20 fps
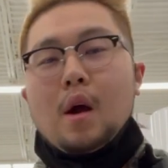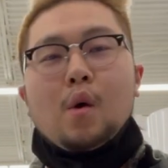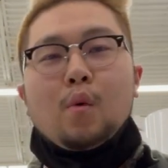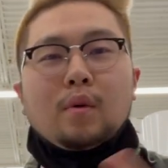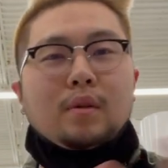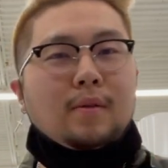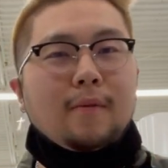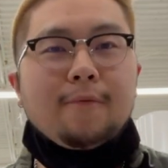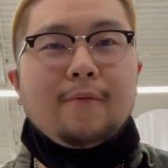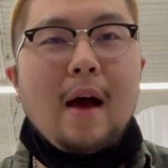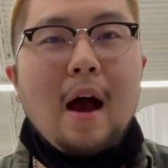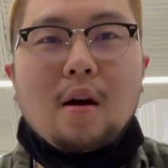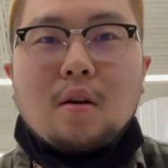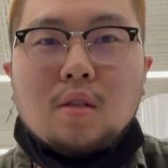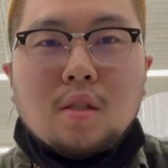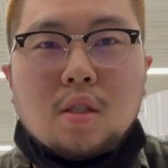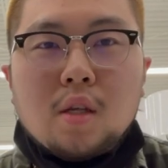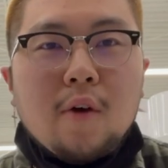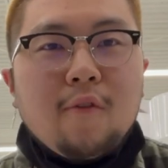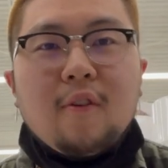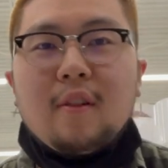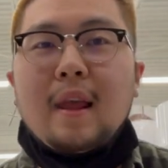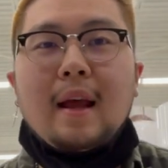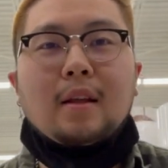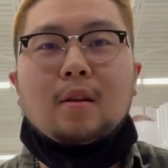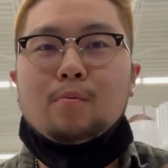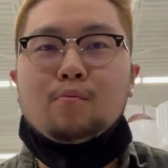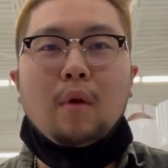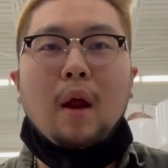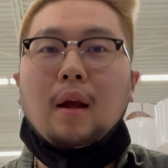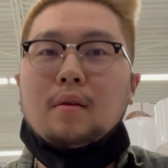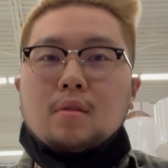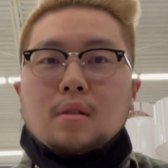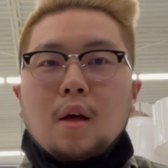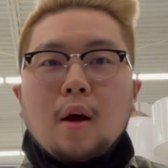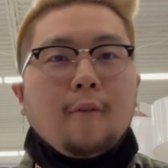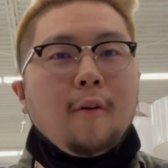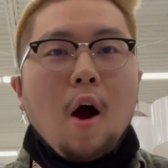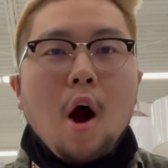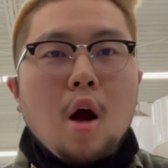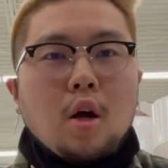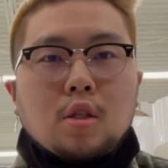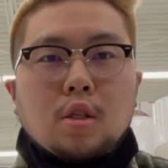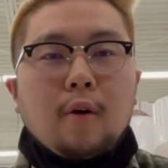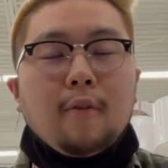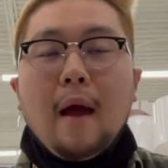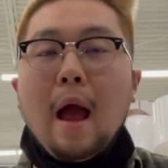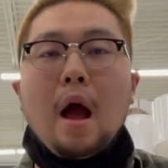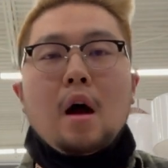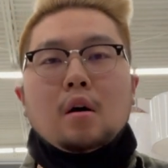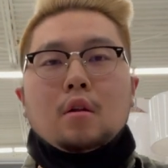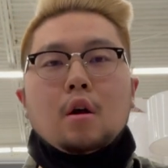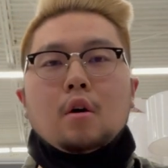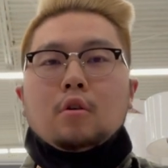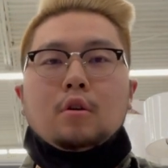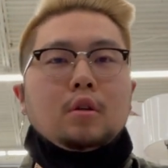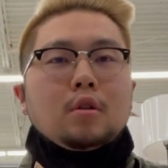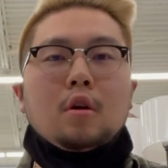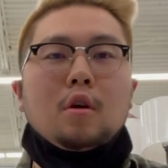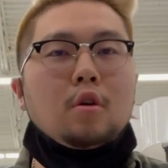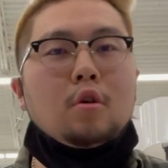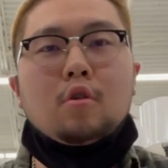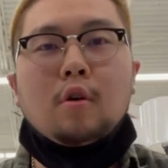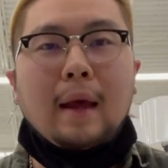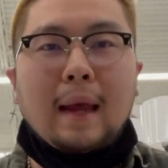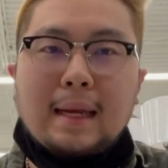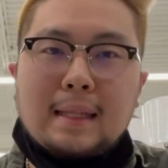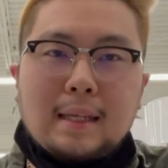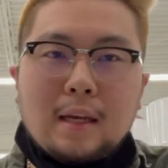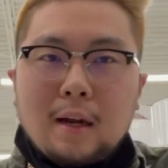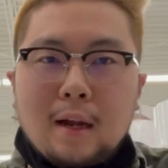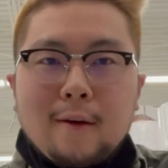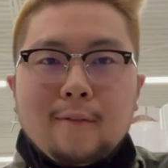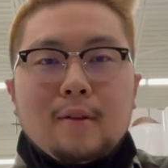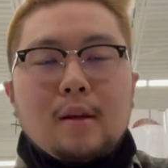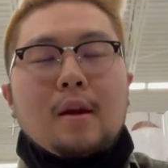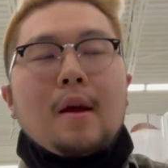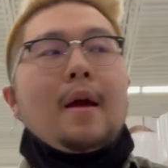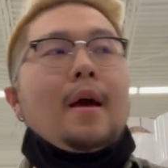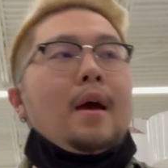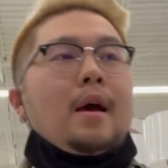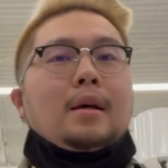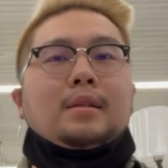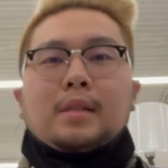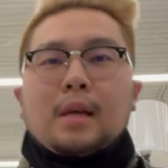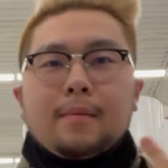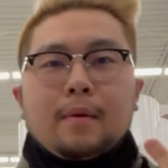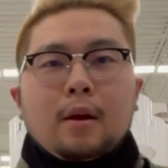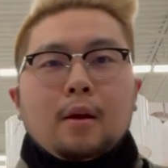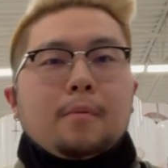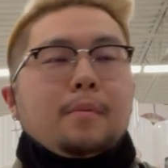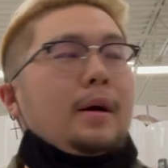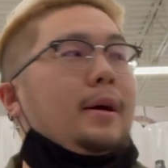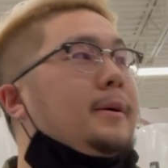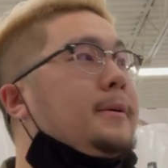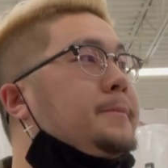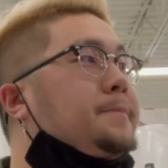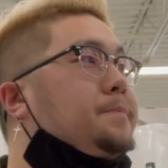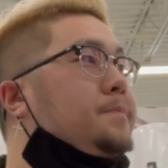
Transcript: with some Falcon stuff, Atlanta Brave stuff, Hawk stuff. I don't know. You know ATL, everything. Same here, but...